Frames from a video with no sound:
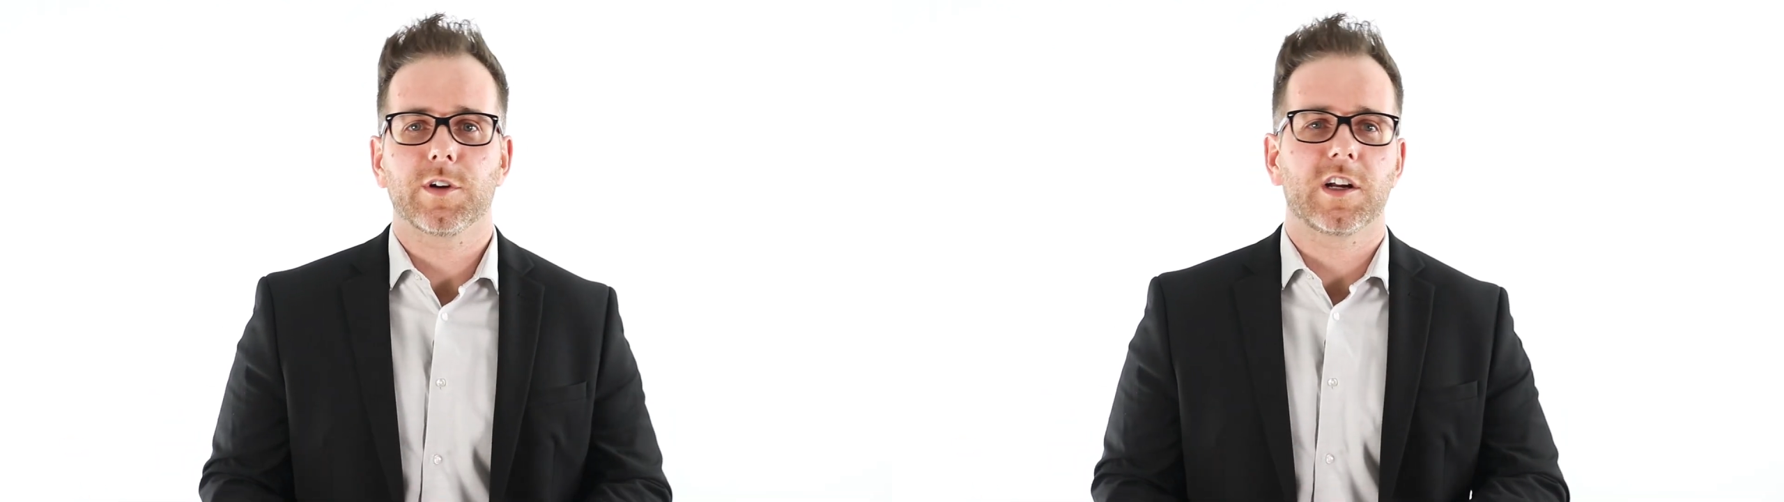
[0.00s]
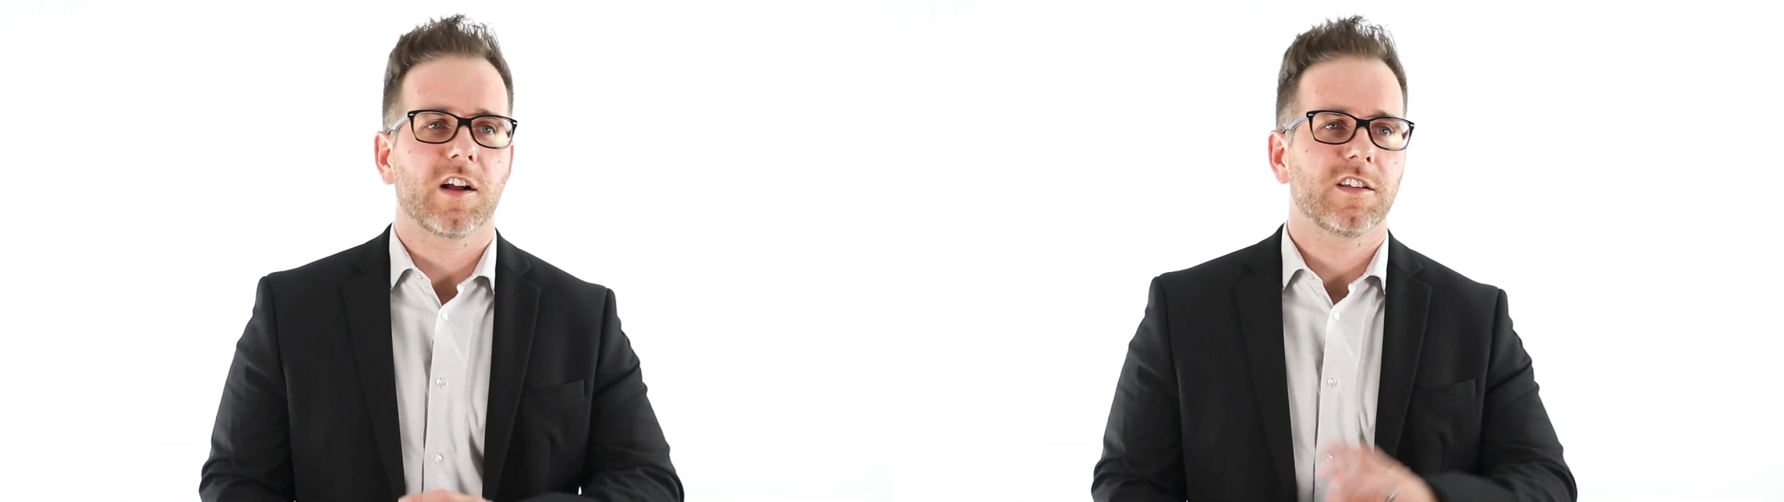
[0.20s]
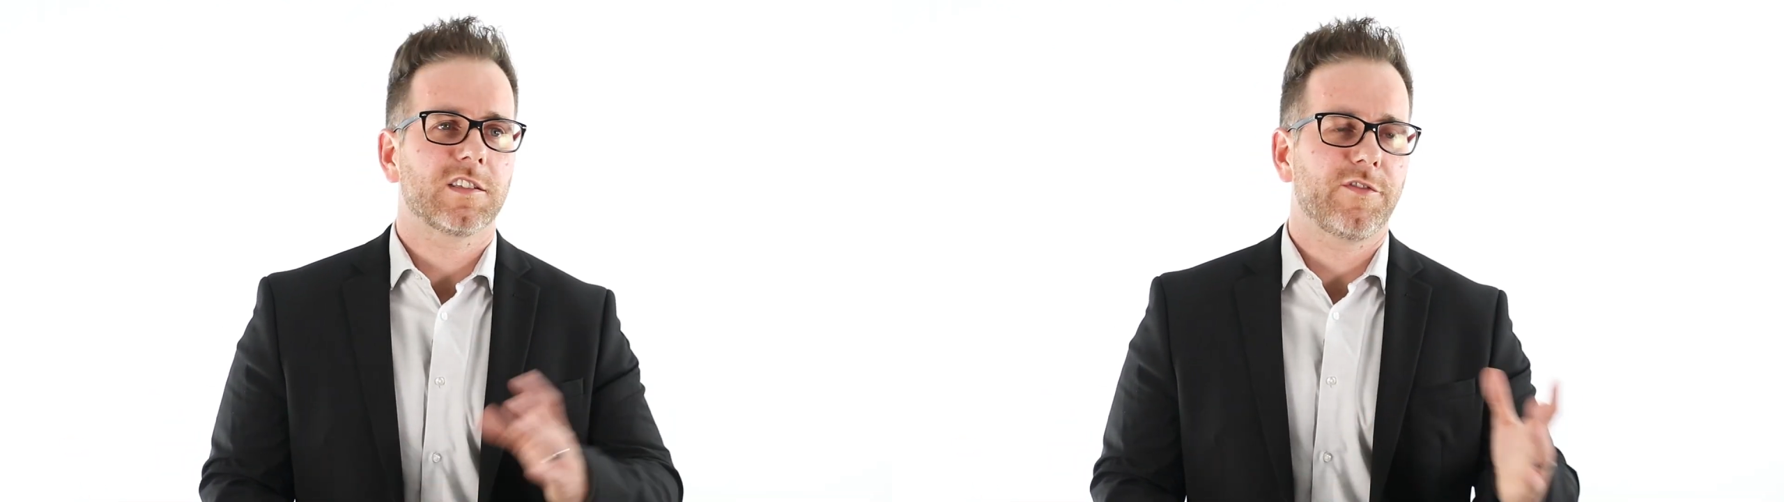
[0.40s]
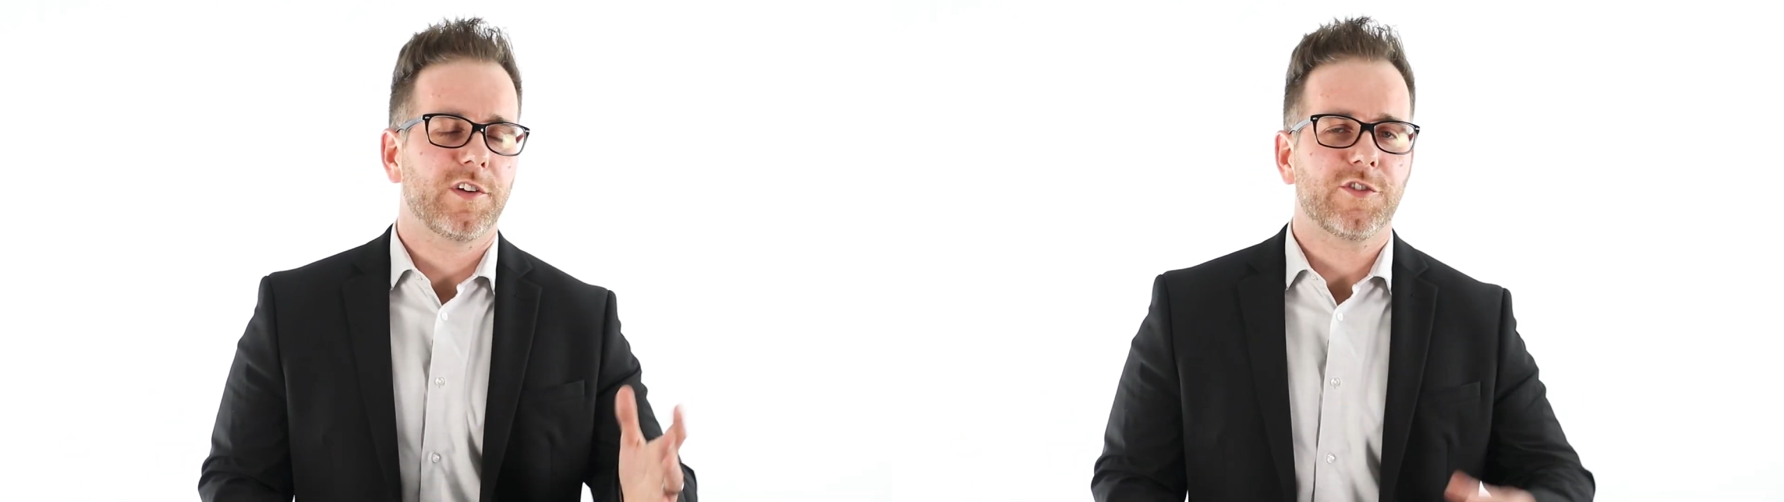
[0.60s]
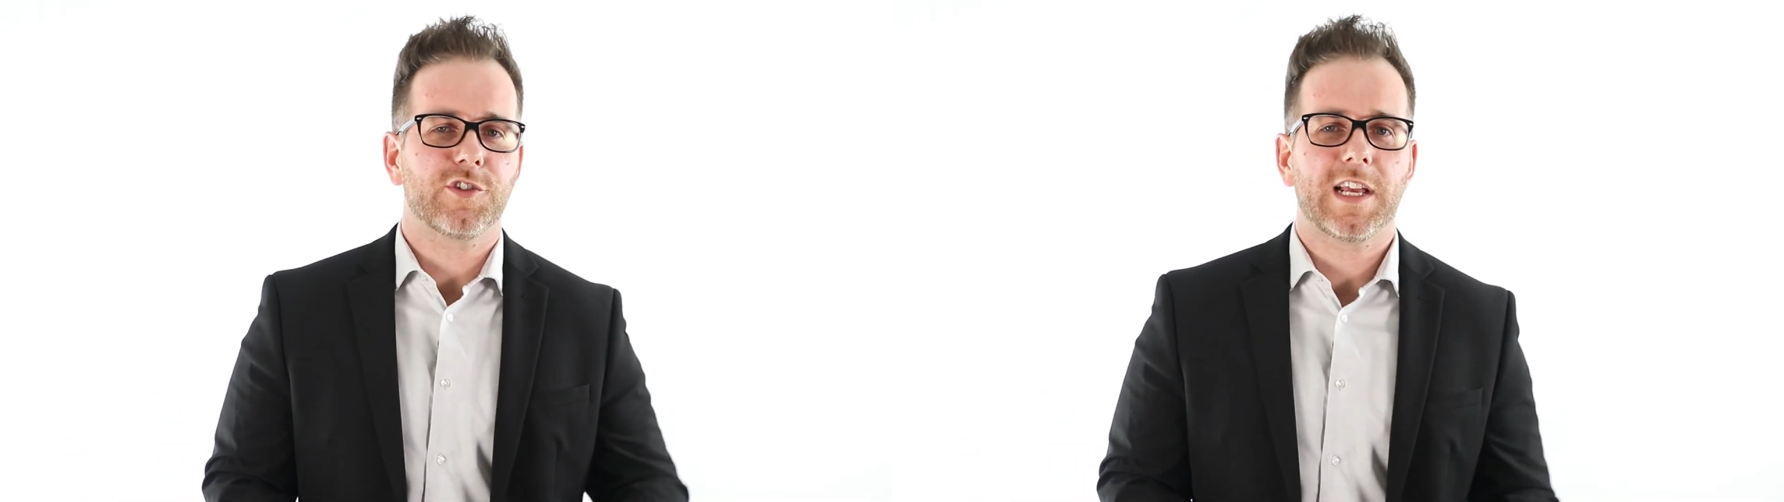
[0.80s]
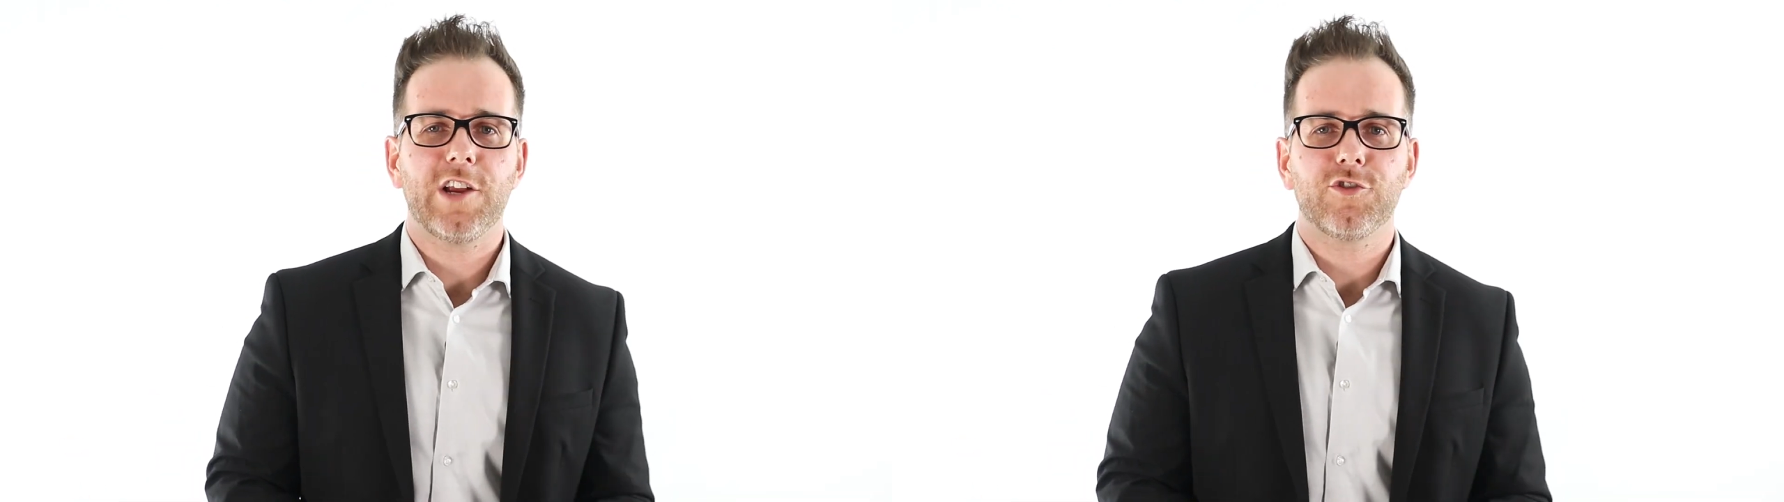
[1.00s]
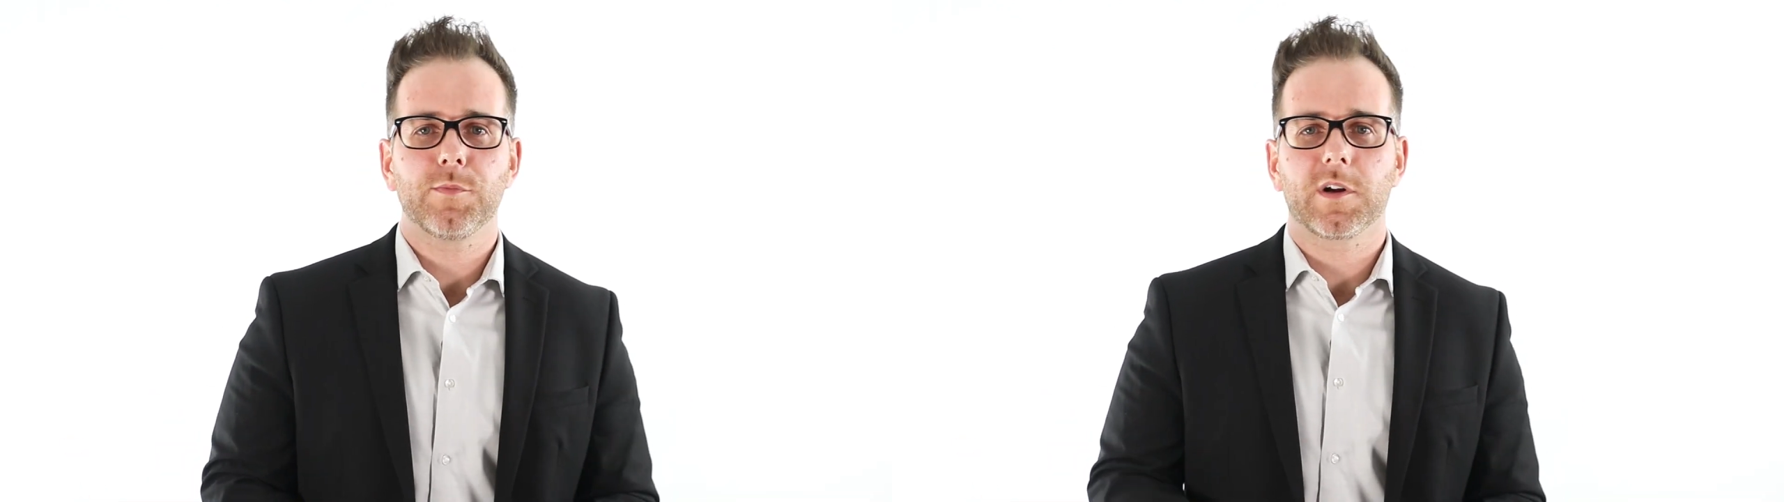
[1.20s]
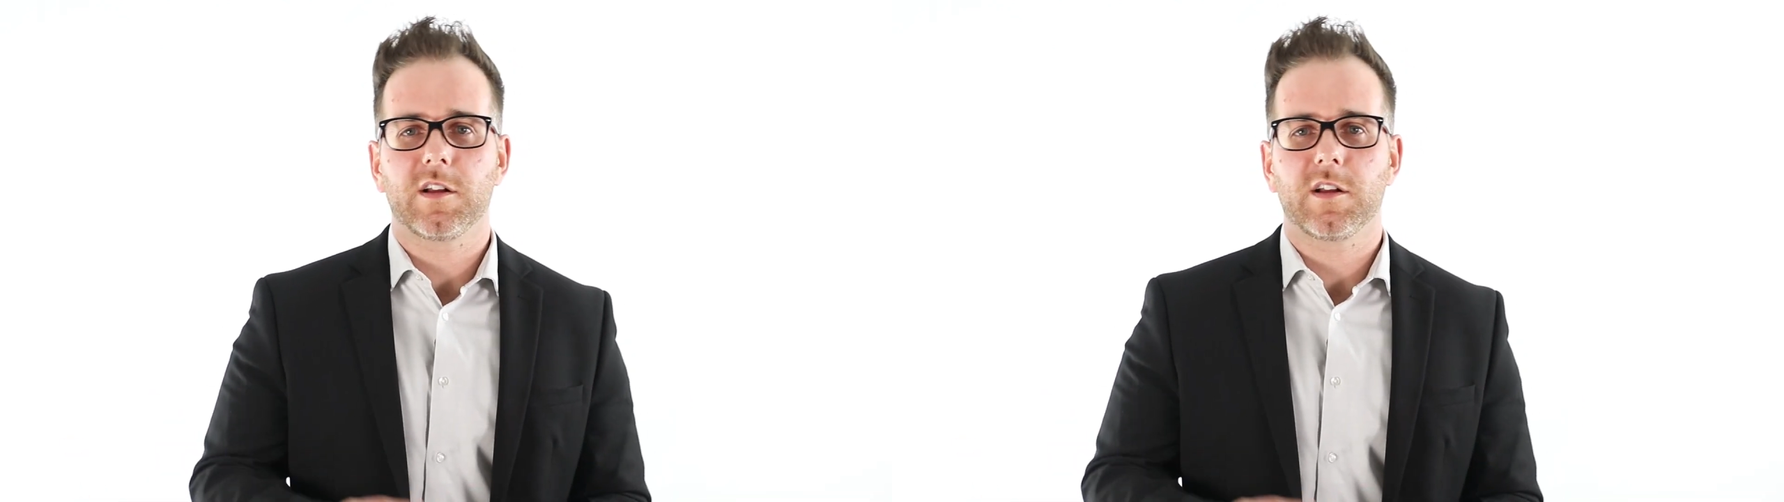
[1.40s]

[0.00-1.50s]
regardless of your education,